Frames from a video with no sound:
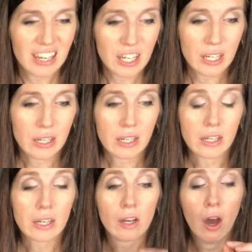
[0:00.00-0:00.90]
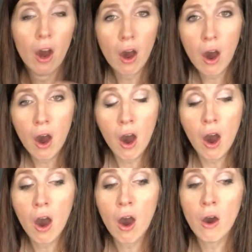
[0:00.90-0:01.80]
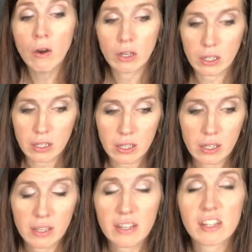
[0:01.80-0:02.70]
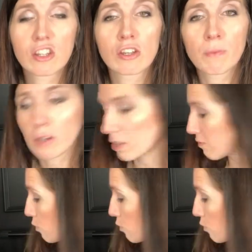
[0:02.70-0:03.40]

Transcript: E, ho, E. This is super good